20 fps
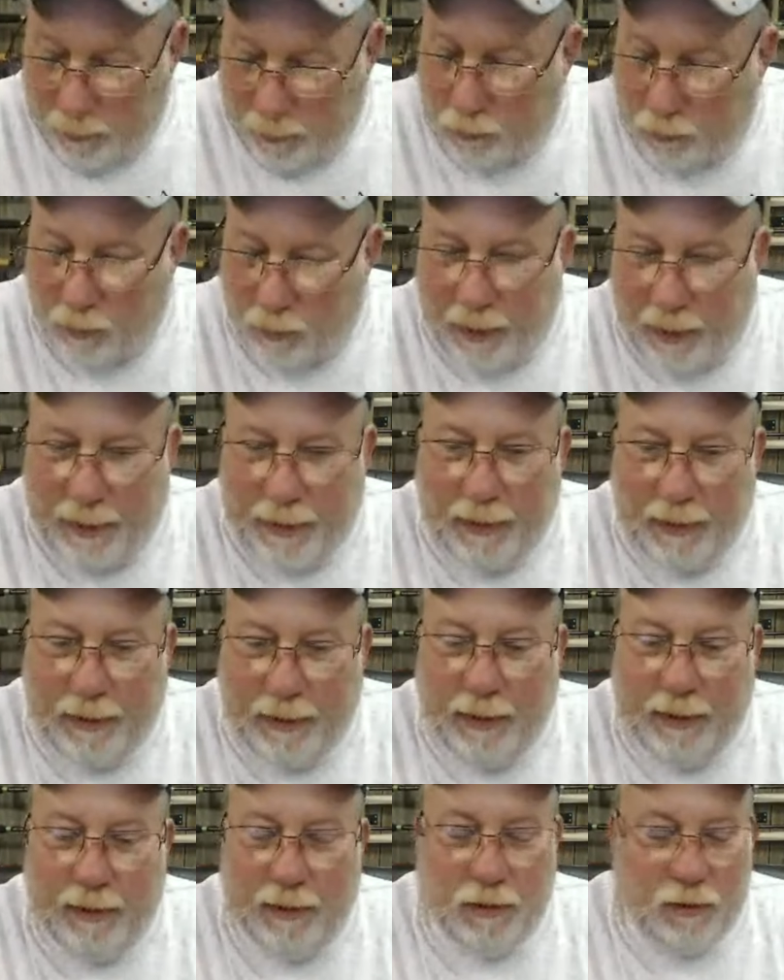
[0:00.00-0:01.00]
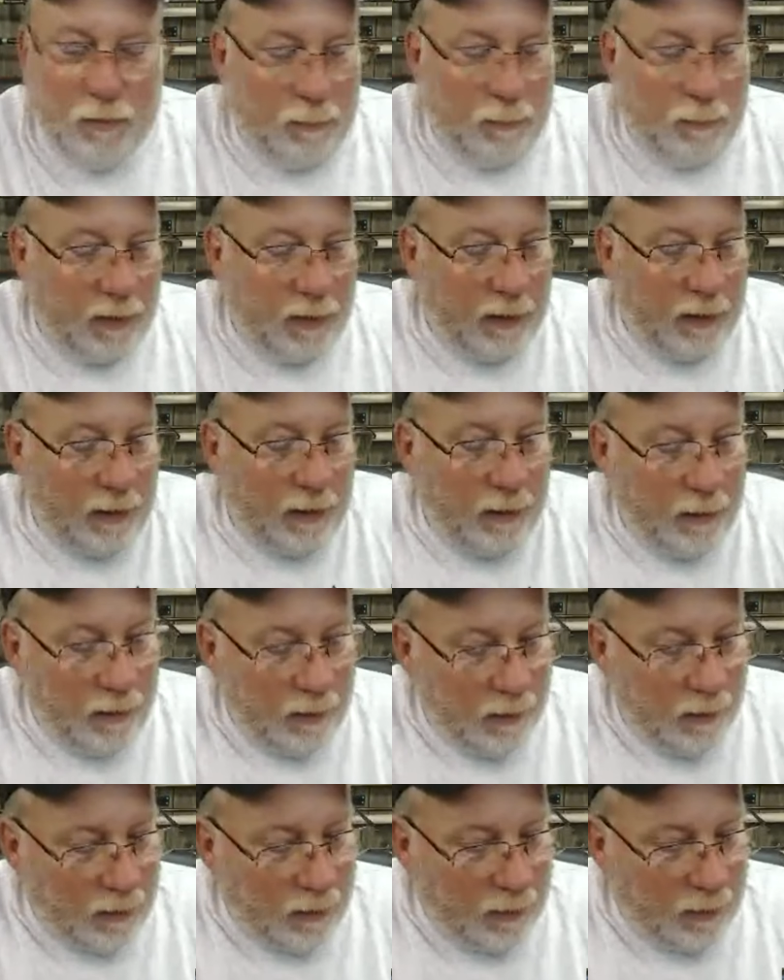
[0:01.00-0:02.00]
try to get as many
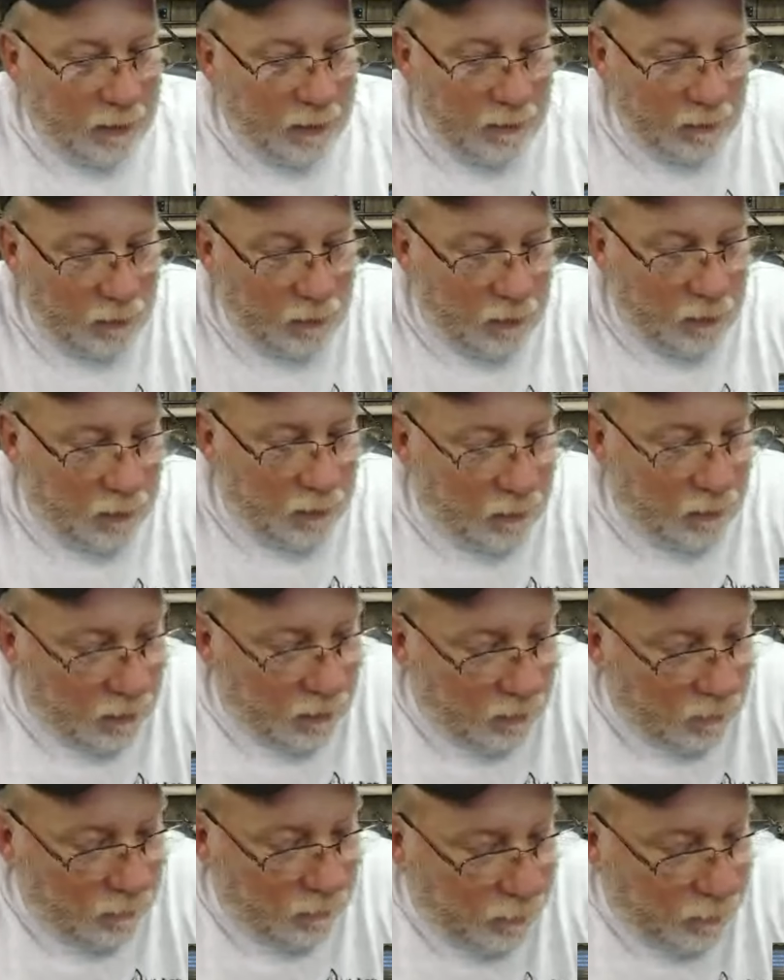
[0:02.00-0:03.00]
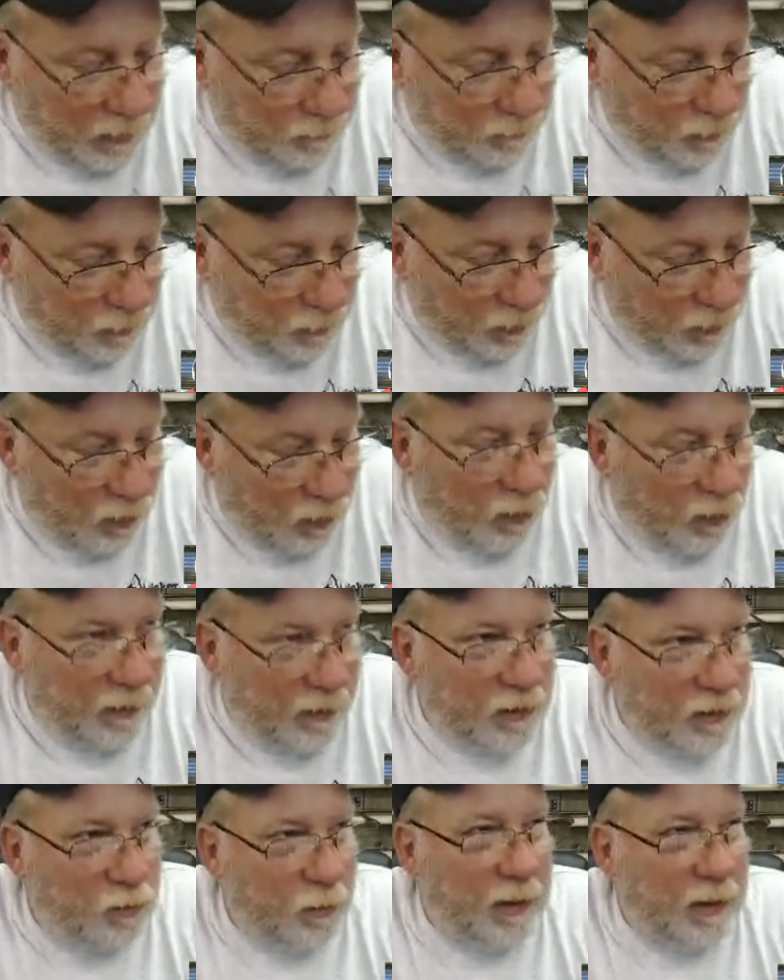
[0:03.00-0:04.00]
people on
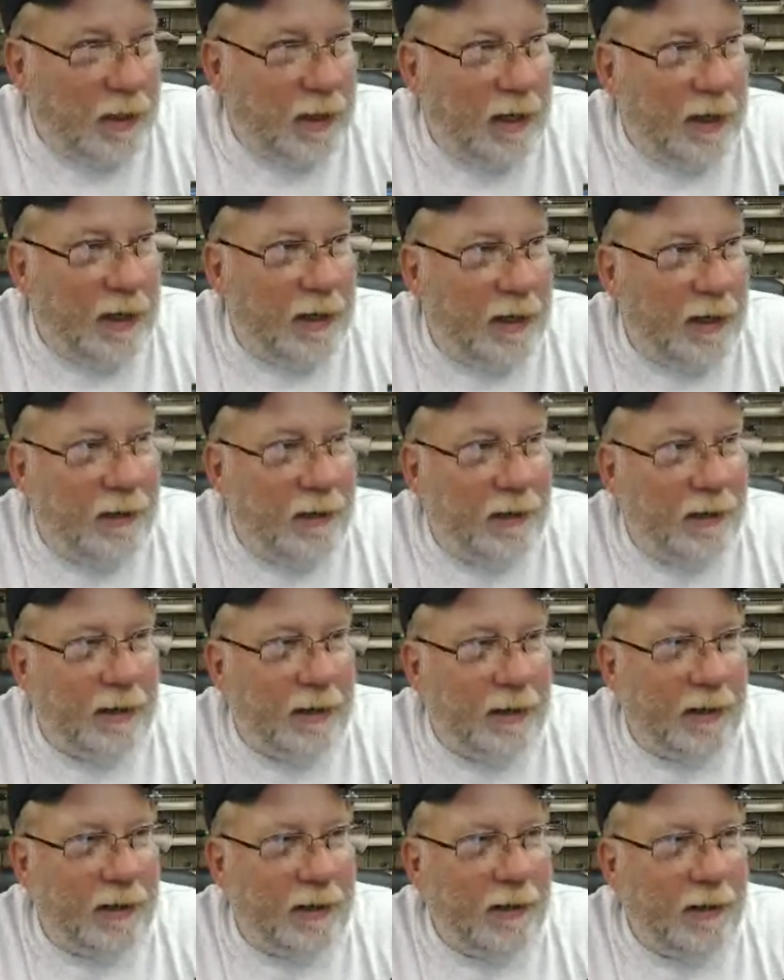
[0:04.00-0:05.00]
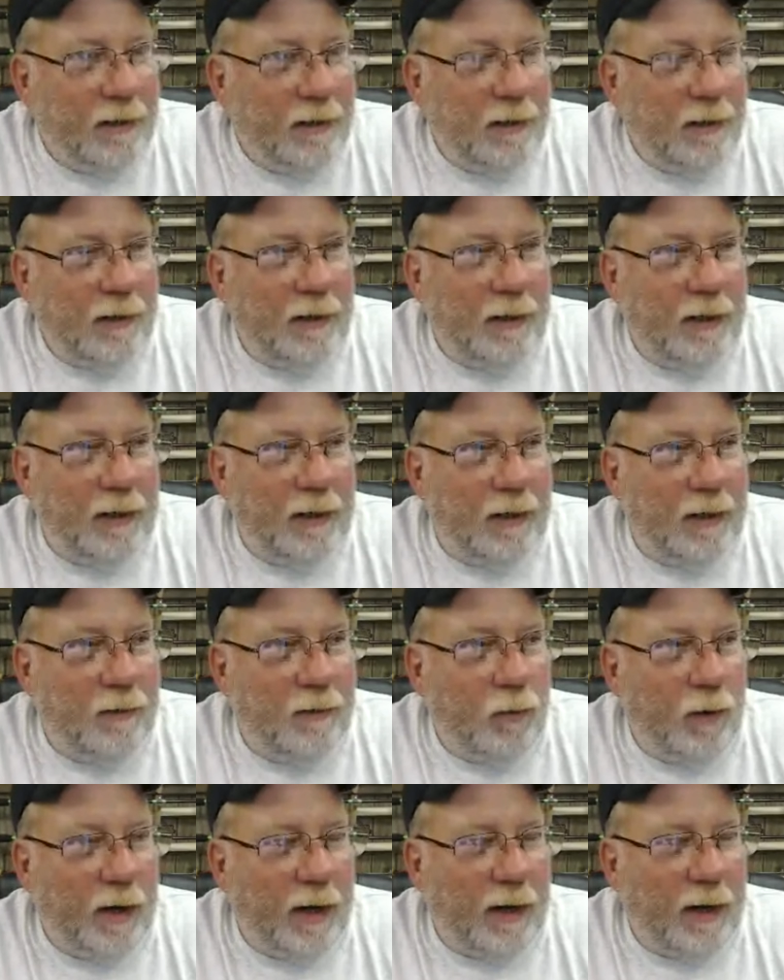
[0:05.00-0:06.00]
as we can, and
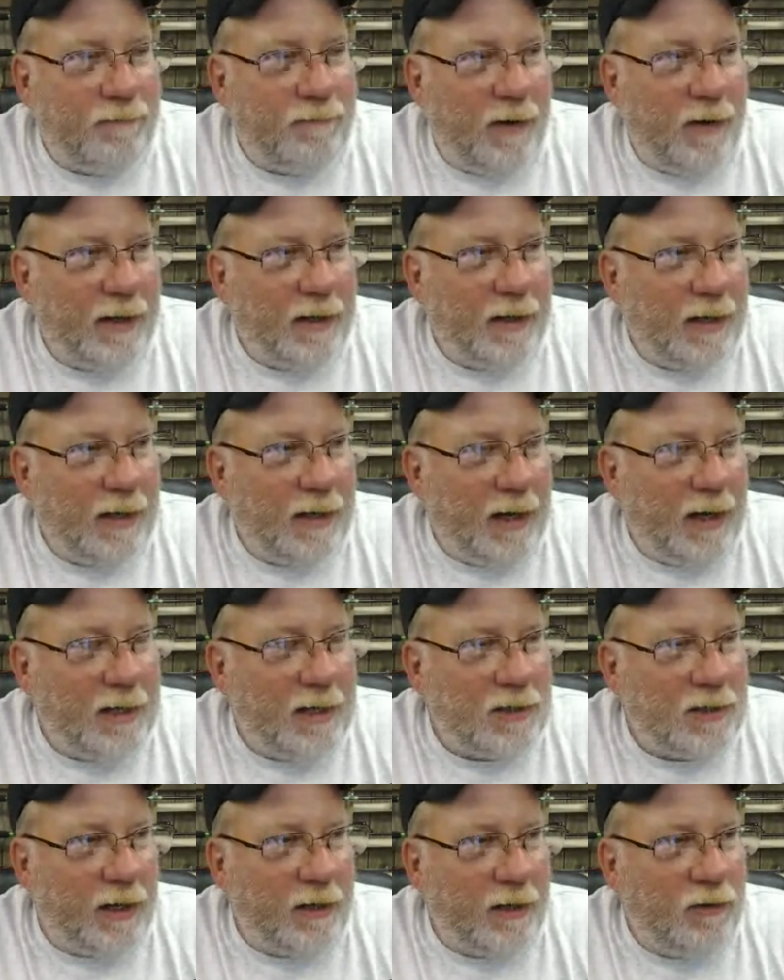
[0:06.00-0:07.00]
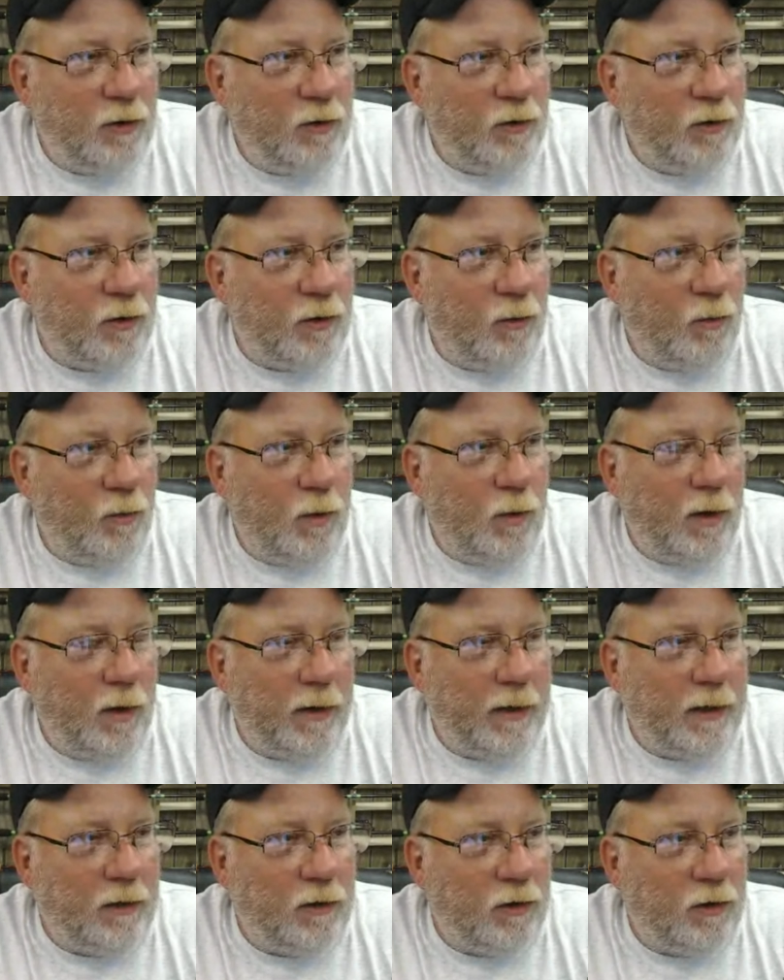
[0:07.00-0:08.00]
when I find guys like you that are
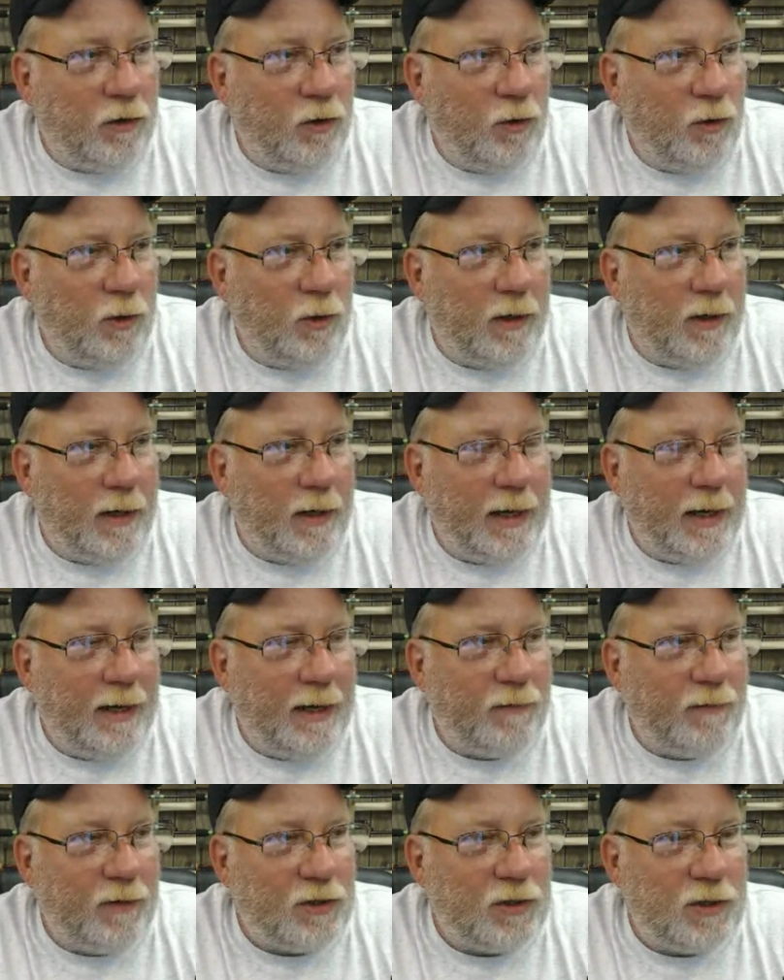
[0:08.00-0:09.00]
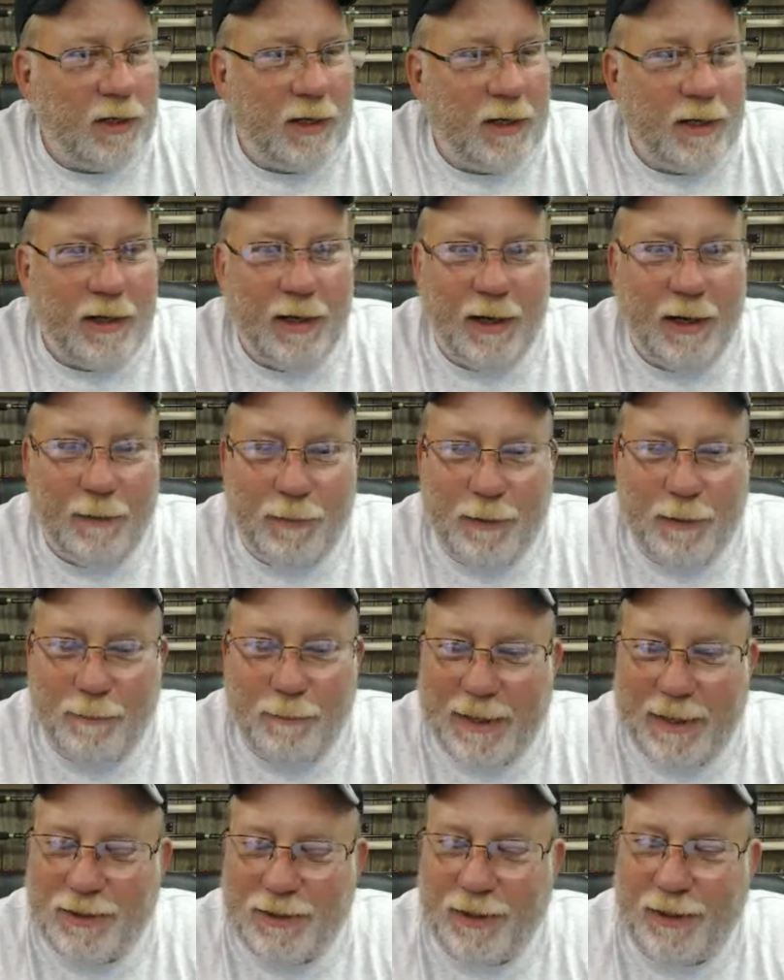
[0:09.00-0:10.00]
willing to do it and have the setup, it
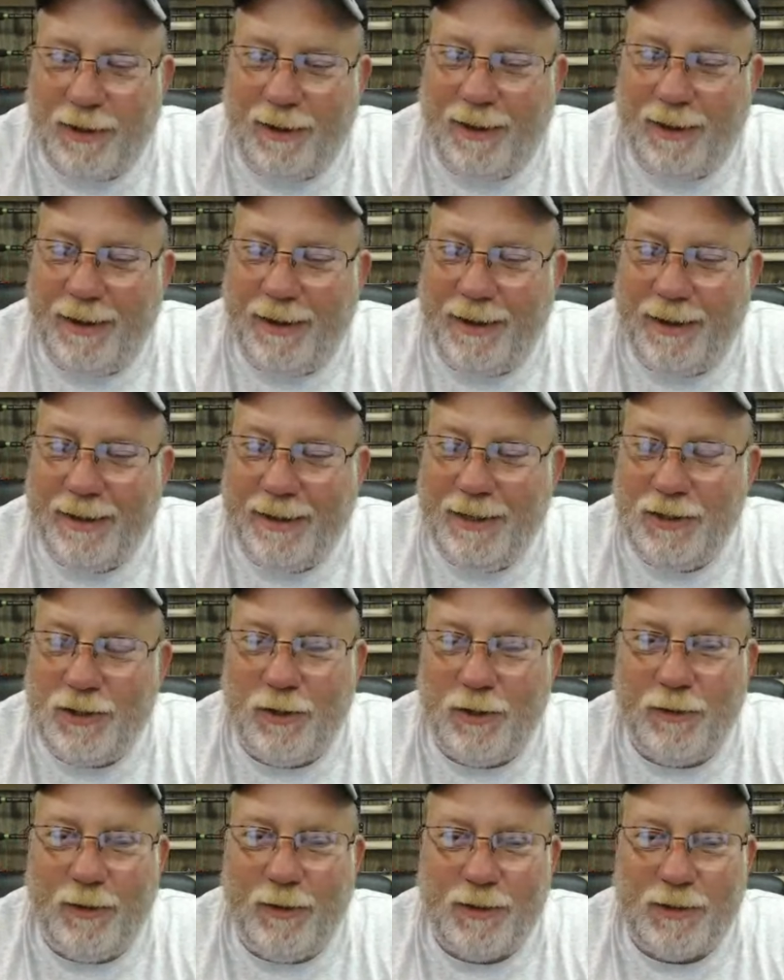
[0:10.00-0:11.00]
makes it a lot easier.